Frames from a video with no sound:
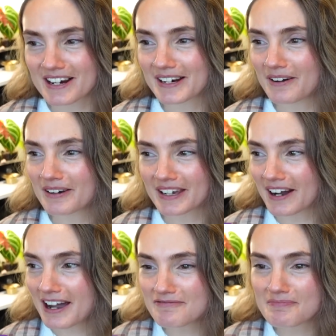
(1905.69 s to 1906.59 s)

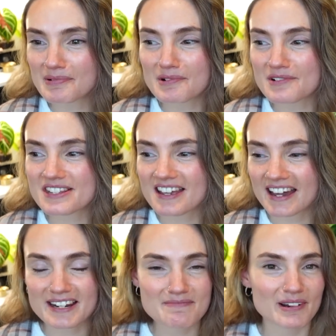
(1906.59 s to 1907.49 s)
I haven't bought
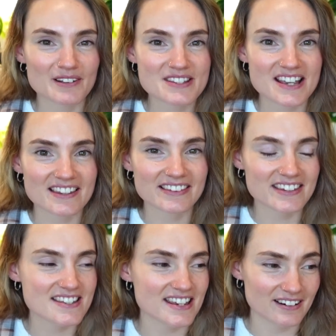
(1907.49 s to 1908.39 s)
any plants yet
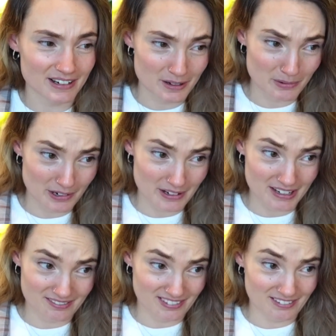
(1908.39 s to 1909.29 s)
this year. I know we're
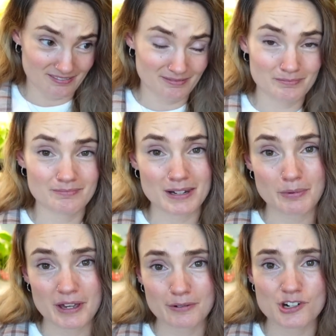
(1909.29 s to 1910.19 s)
only
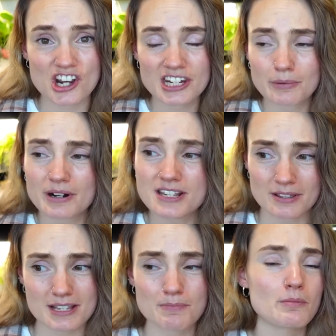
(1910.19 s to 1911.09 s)
midway through January, so
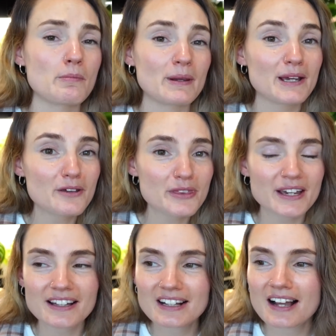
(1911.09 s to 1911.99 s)
that's probably a good thing.